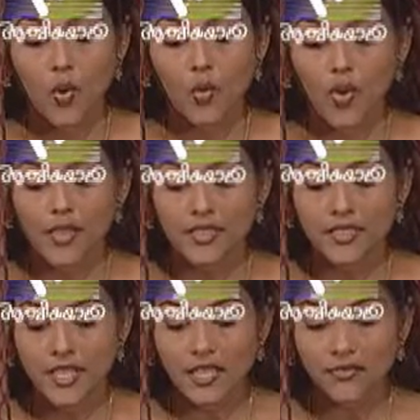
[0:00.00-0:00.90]
while
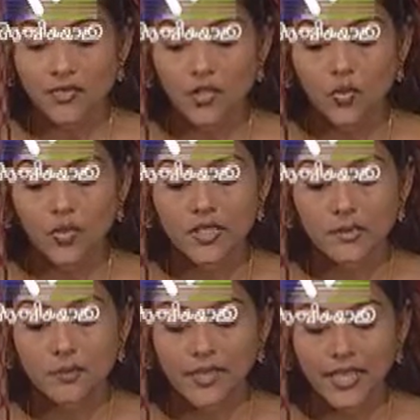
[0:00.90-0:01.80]
David
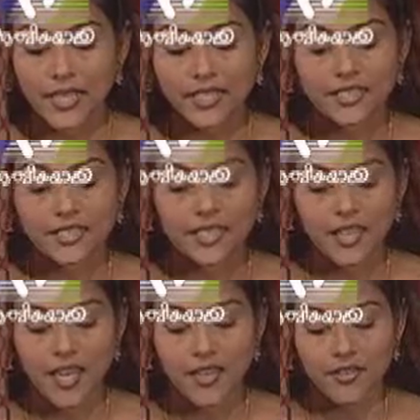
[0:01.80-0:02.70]
was playing the
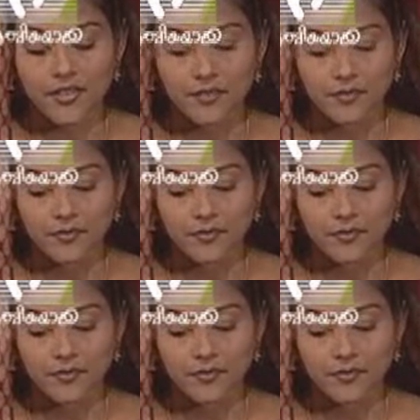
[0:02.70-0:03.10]
lyre,